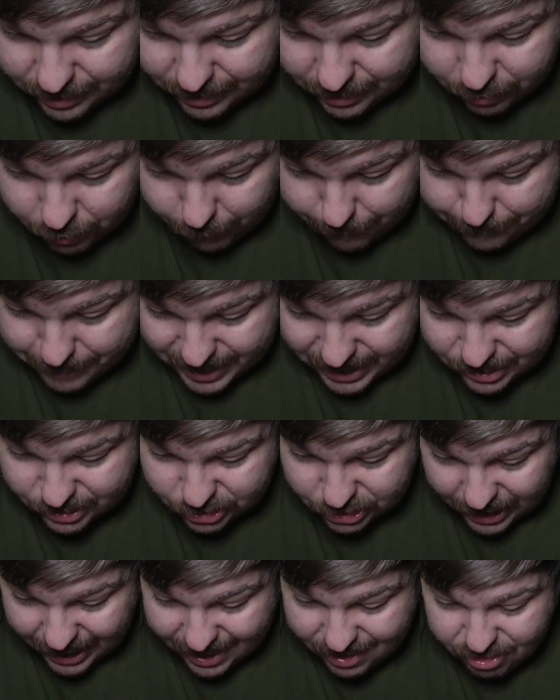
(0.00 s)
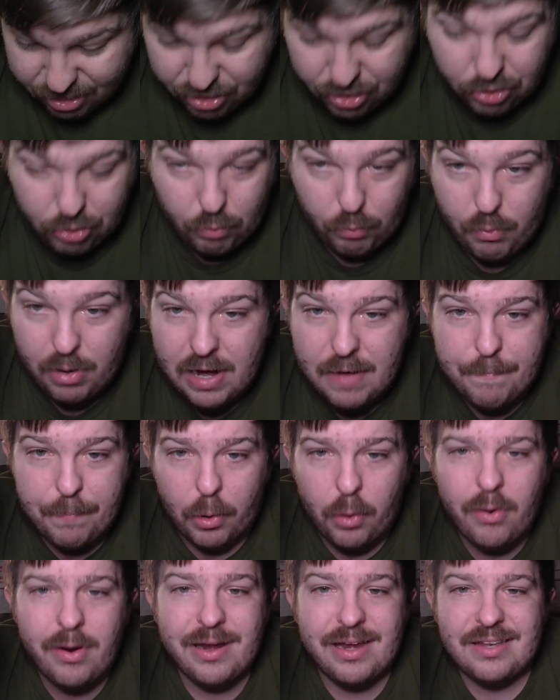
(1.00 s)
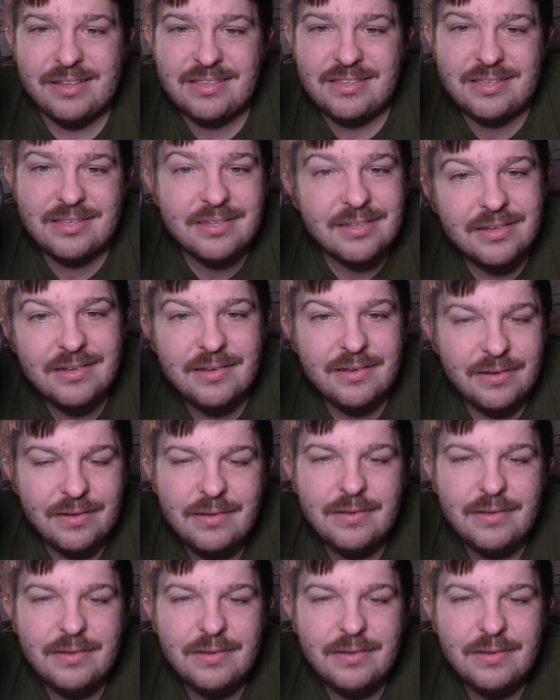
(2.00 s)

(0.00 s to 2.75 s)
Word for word: And then your bench had three points.